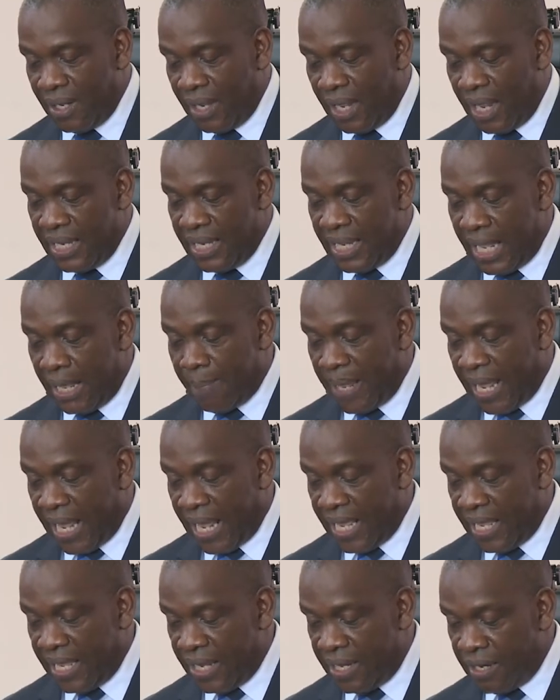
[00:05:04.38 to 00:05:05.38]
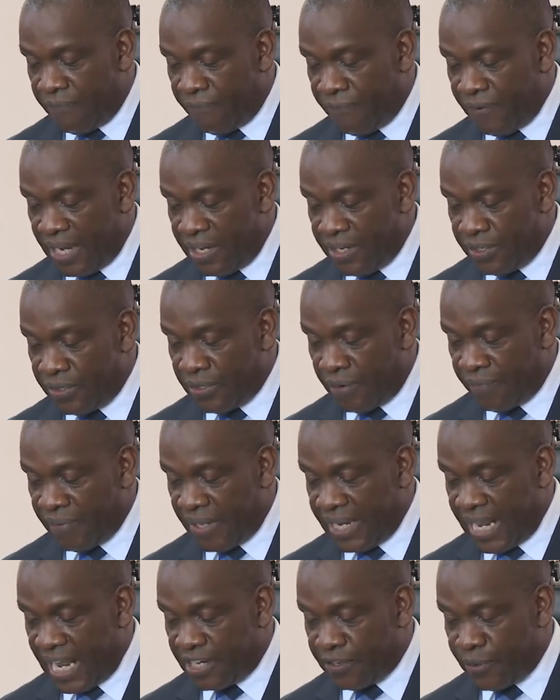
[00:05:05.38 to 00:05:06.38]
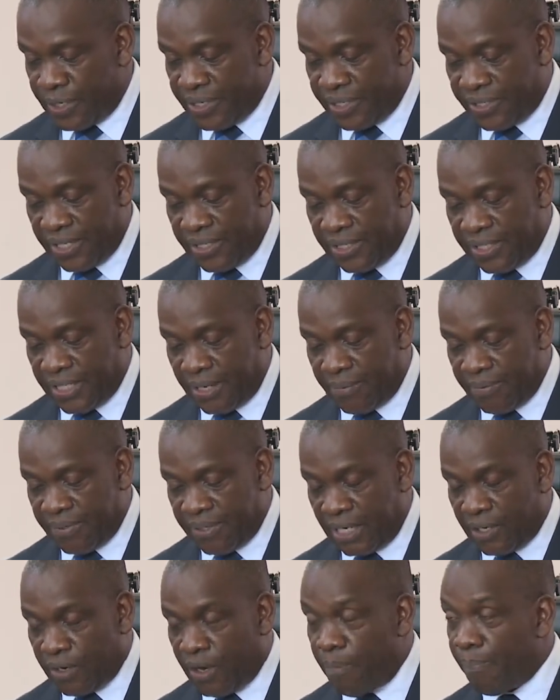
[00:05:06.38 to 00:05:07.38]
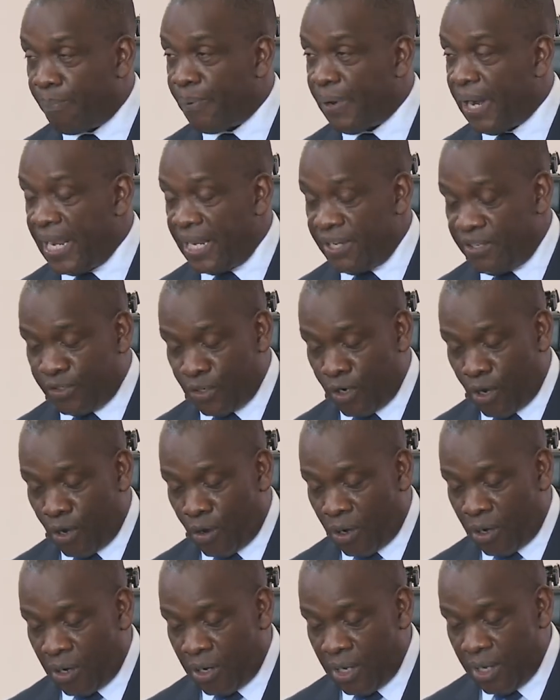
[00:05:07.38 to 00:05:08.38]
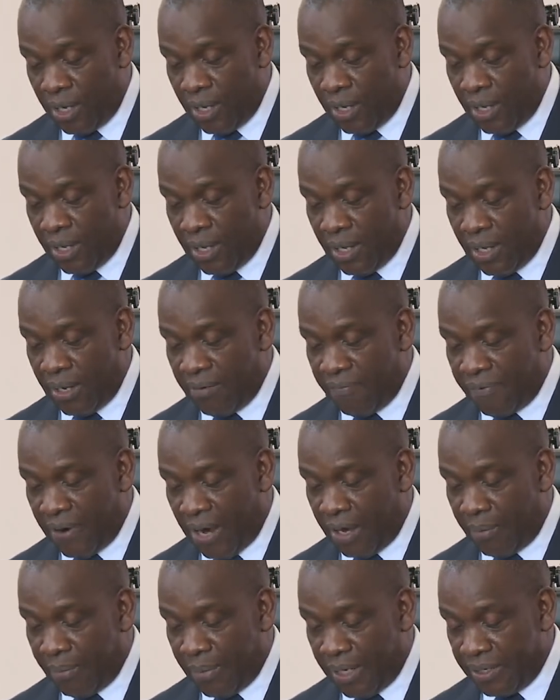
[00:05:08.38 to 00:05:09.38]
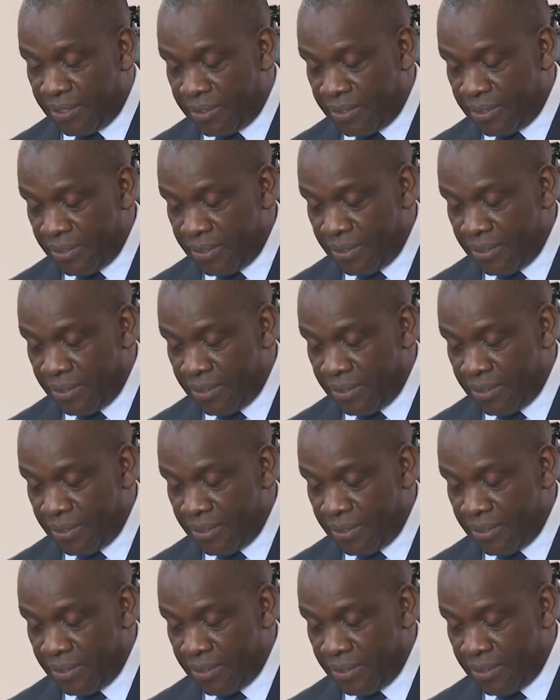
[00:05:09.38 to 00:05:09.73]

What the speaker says: and thereby in defense of the natural systems that comprise our environment.